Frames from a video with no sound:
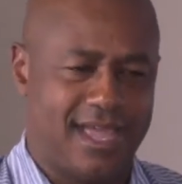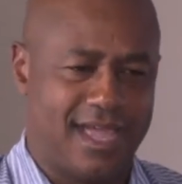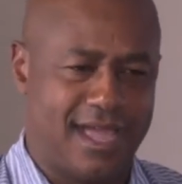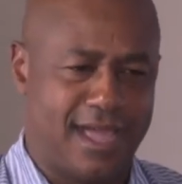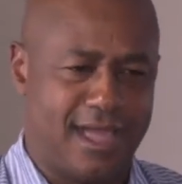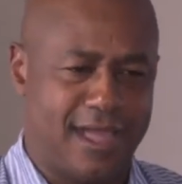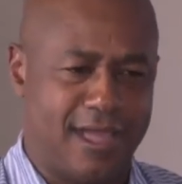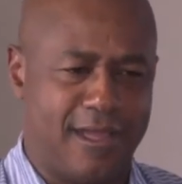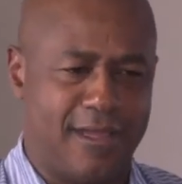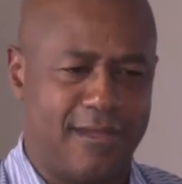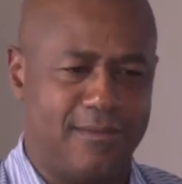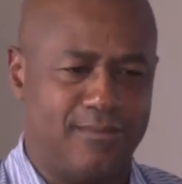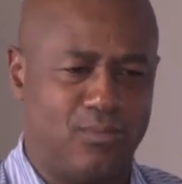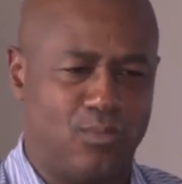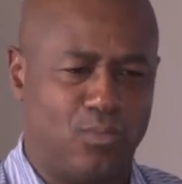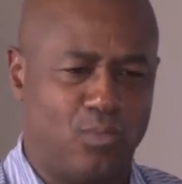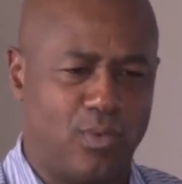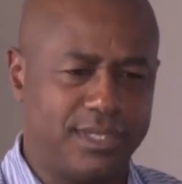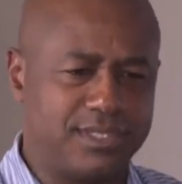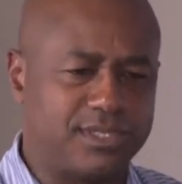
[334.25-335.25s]

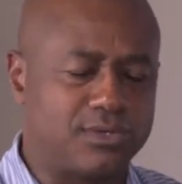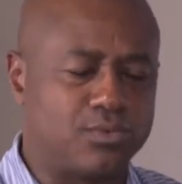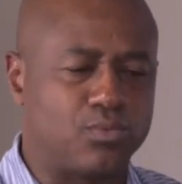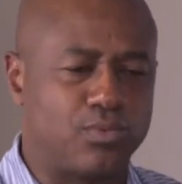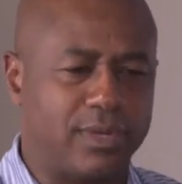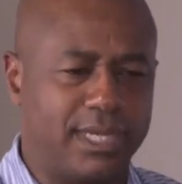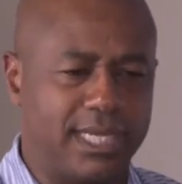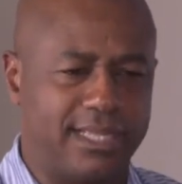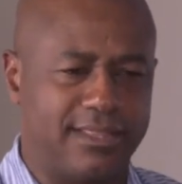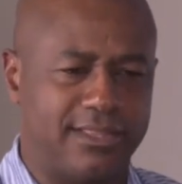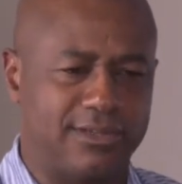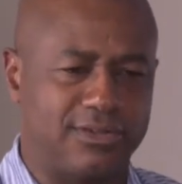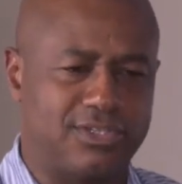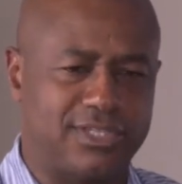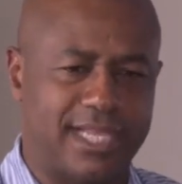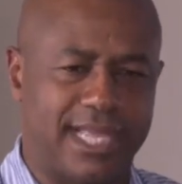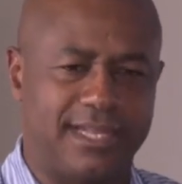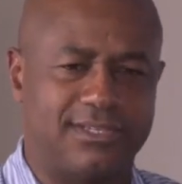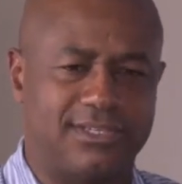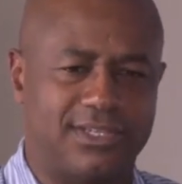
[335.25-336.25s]
wasn't really
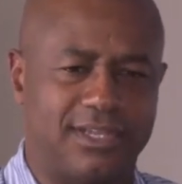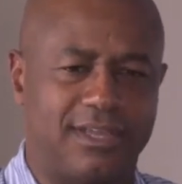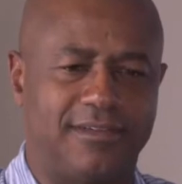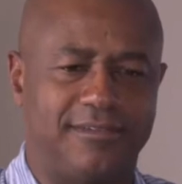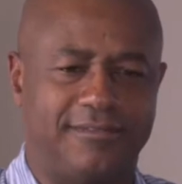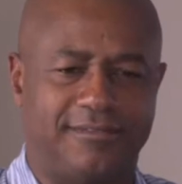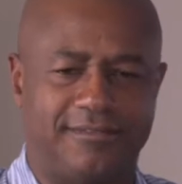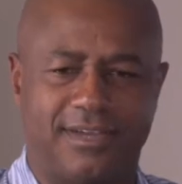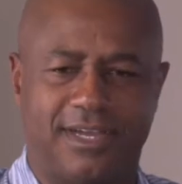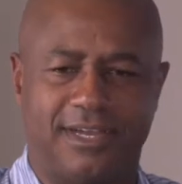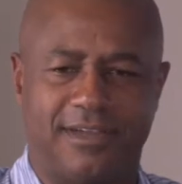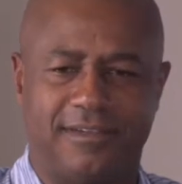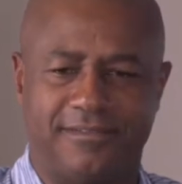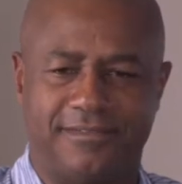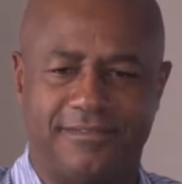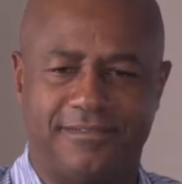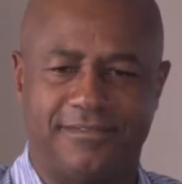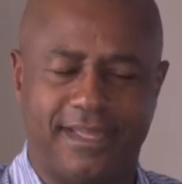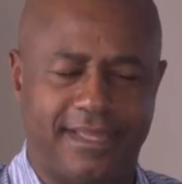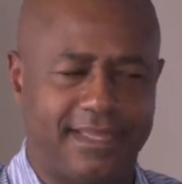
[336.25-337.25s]
their sense
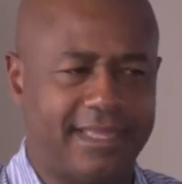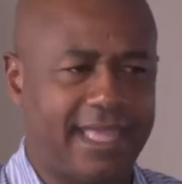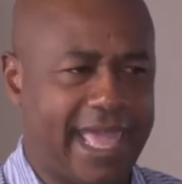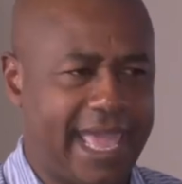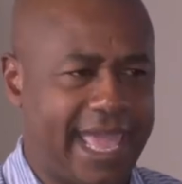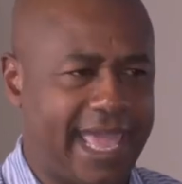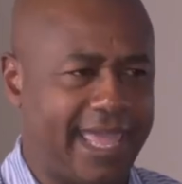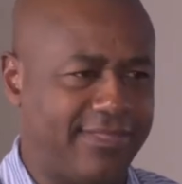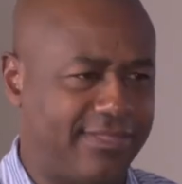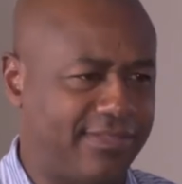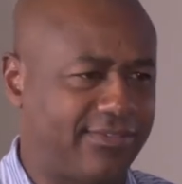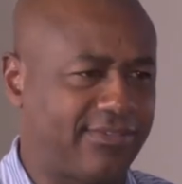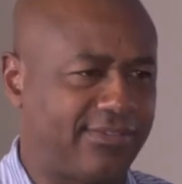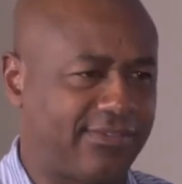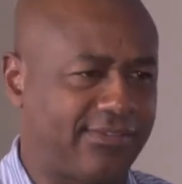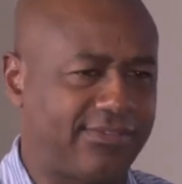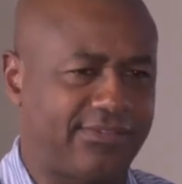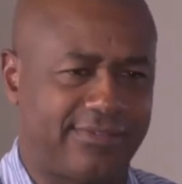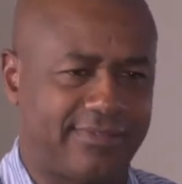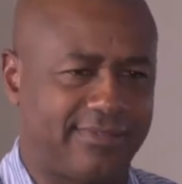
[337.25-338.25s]
of, hey,
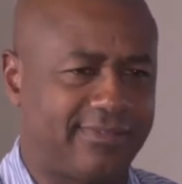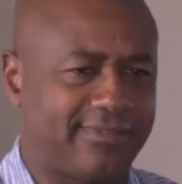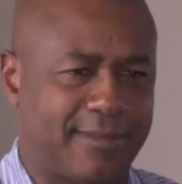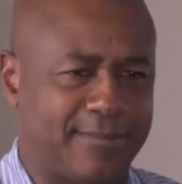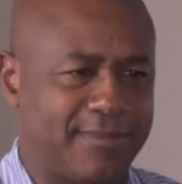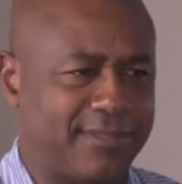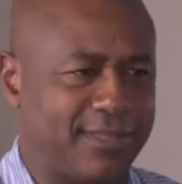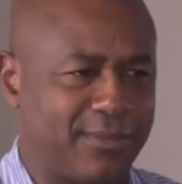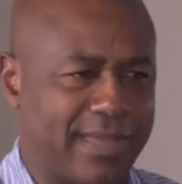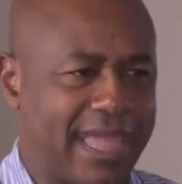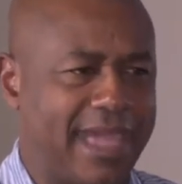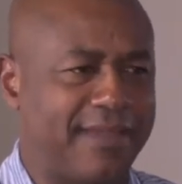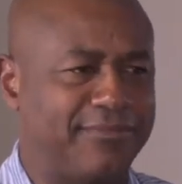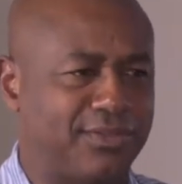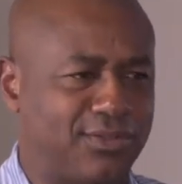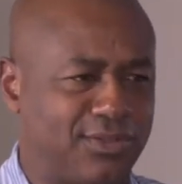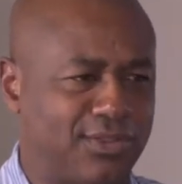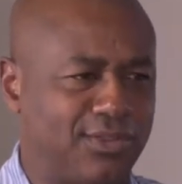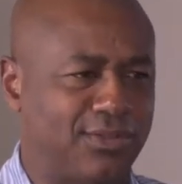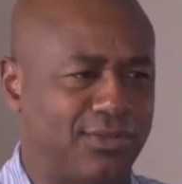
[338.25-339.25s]
this is something that we
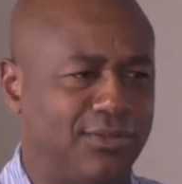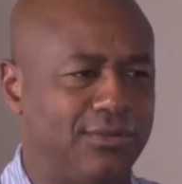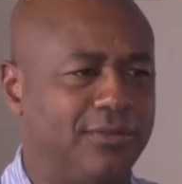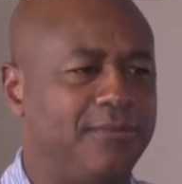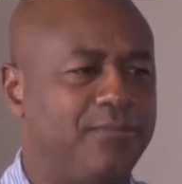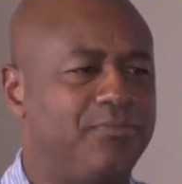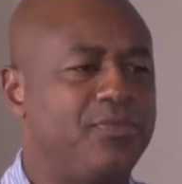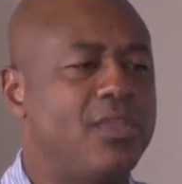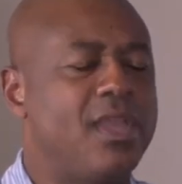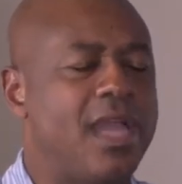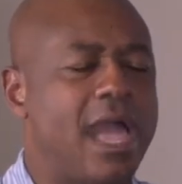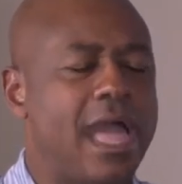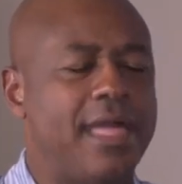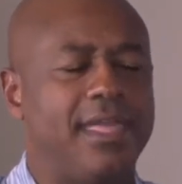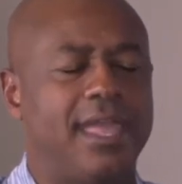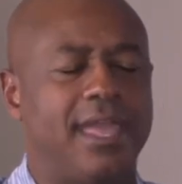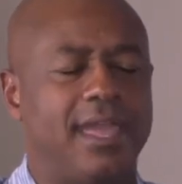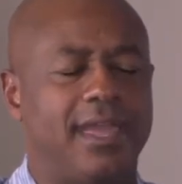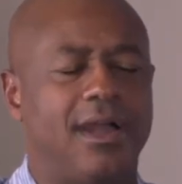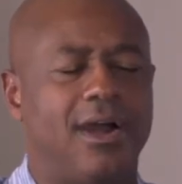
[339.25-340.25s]
have to do.
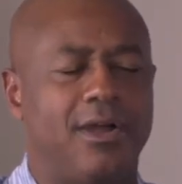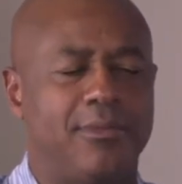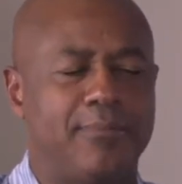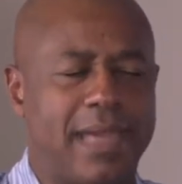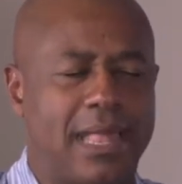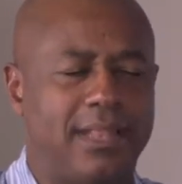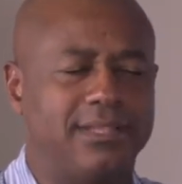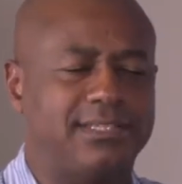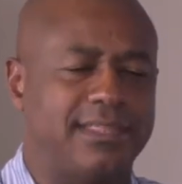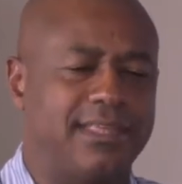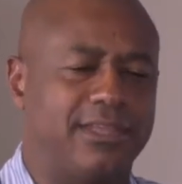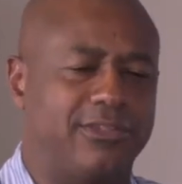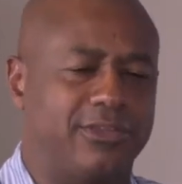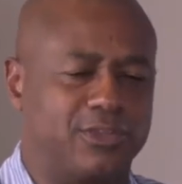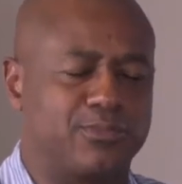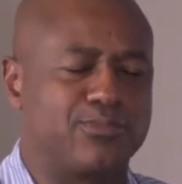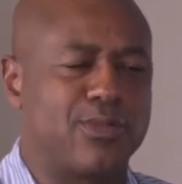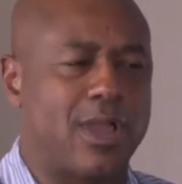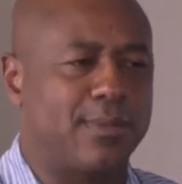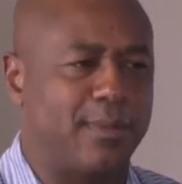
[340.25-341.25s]
On balance, I
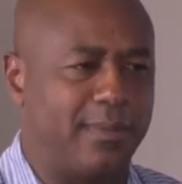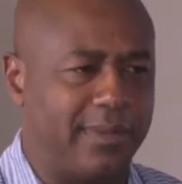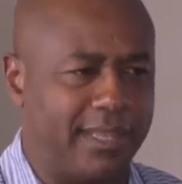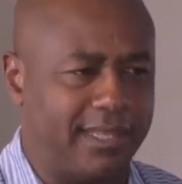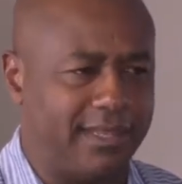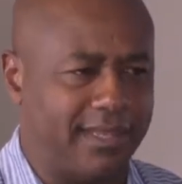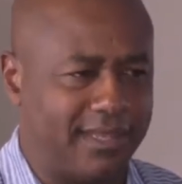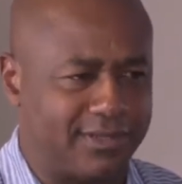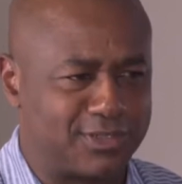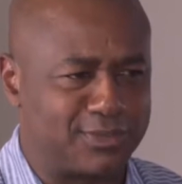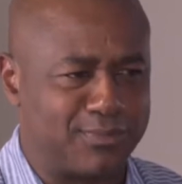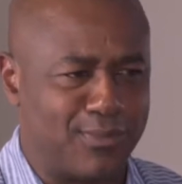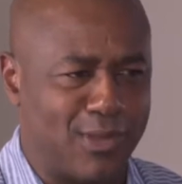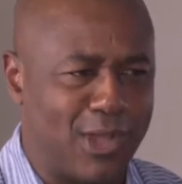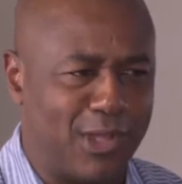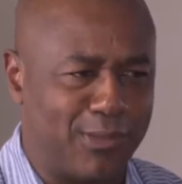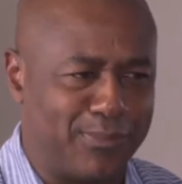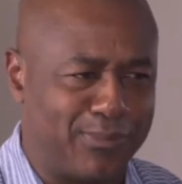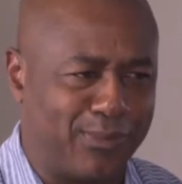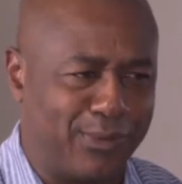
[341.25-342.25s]
think there's probably a
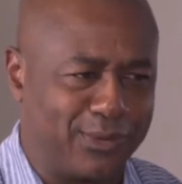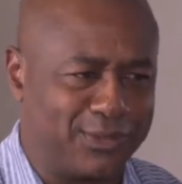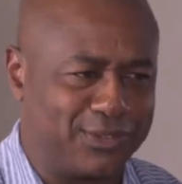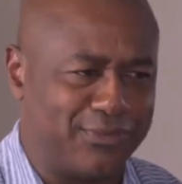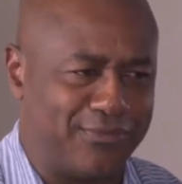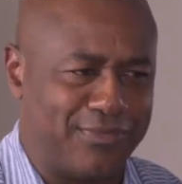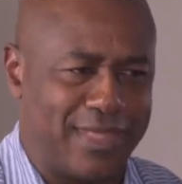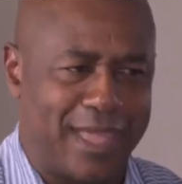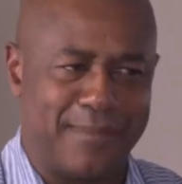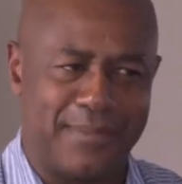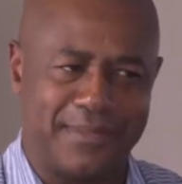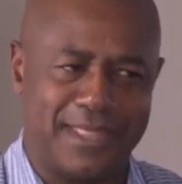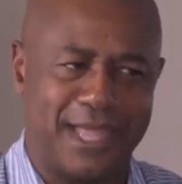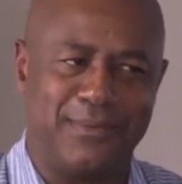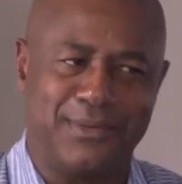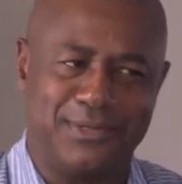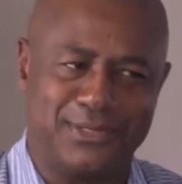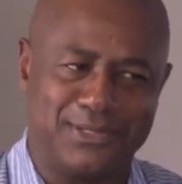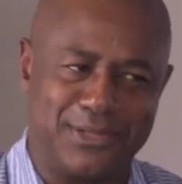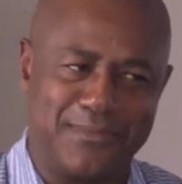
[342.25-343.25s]
small portion of that, but
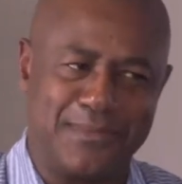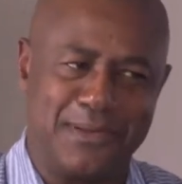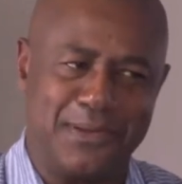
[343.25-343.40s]
that wasn't